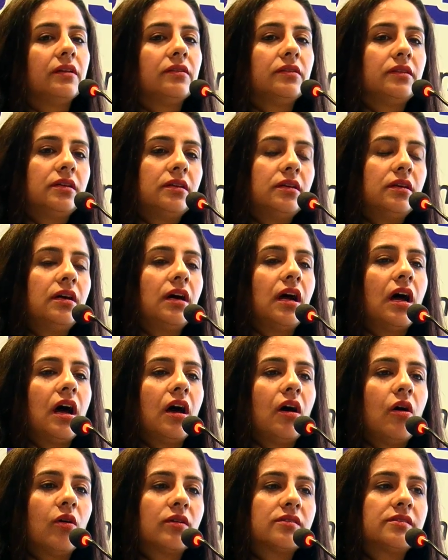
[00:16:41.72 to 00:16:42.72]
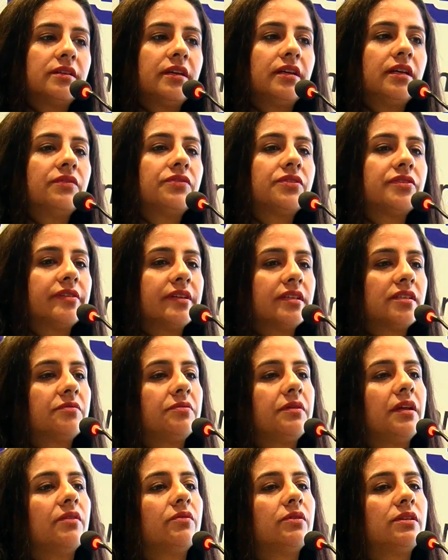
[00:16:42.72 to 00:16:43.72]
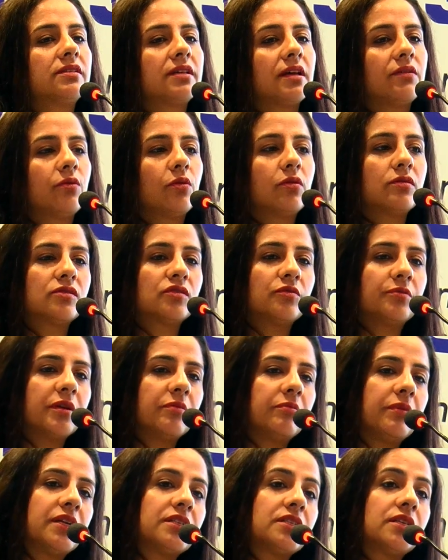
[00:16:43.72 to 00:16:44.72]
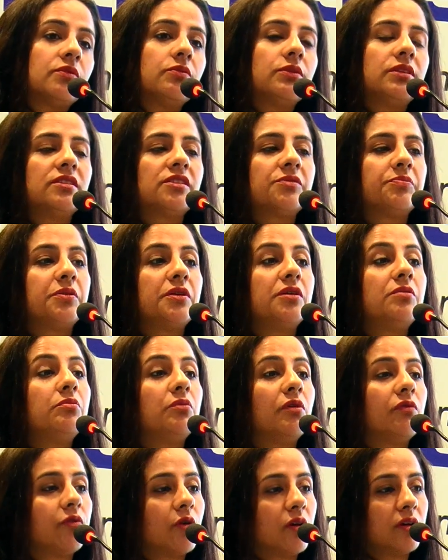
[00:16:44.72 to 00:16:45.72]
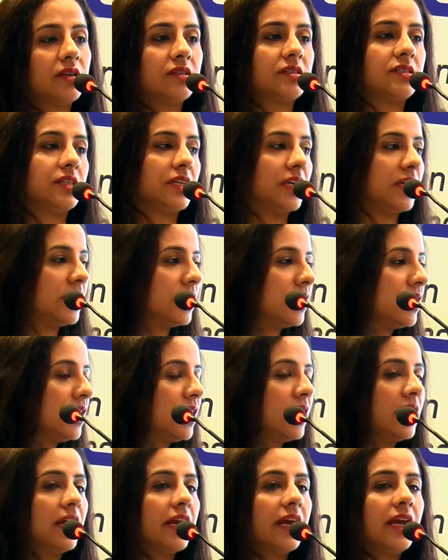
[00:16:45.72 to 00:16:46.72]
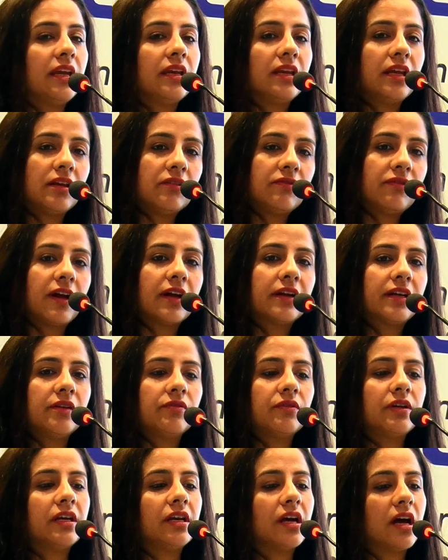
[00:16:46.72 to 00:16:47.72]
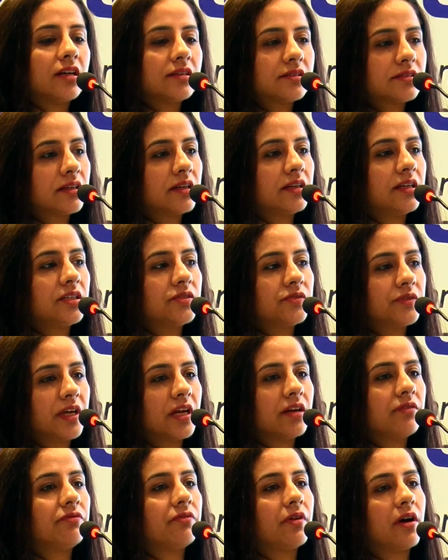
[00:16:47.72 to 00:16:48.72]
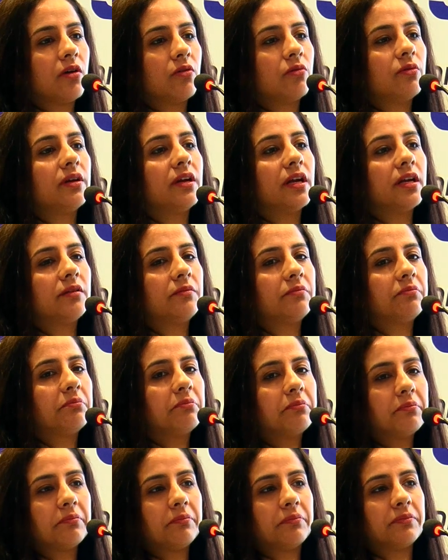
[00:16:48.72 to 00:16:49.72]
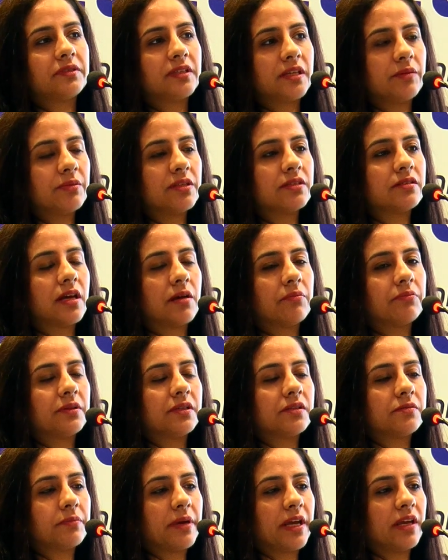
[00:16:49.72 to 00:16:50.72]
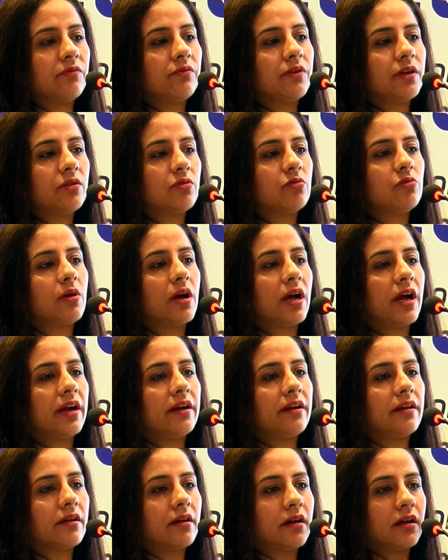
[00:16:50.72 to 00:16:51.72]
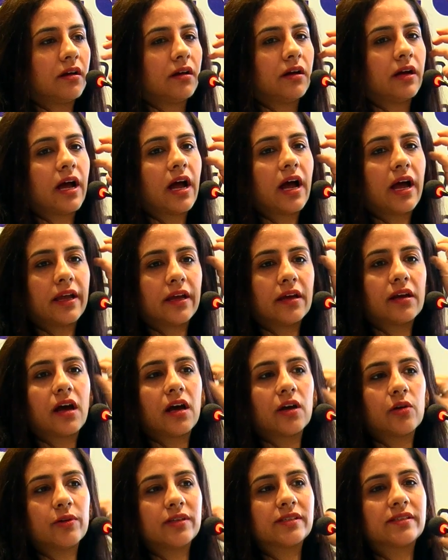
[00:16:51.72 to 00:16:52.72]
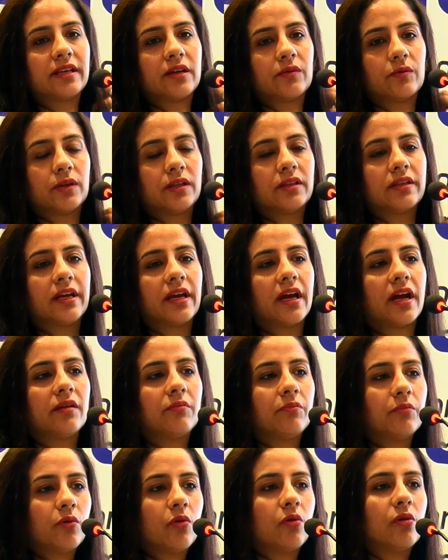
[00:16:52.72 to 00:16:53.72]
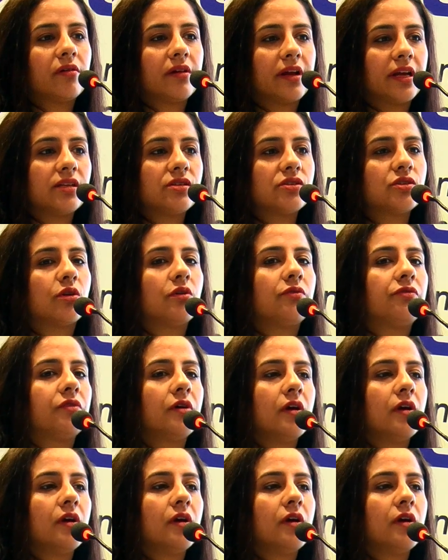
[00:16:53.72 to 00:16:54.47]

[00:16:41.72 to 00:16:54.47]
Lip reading: The oxidative stress levels have also been measured with the sperm morphology. In fact, even in our studies, we had found that semen samples, men who had higher ROS level, they had more range of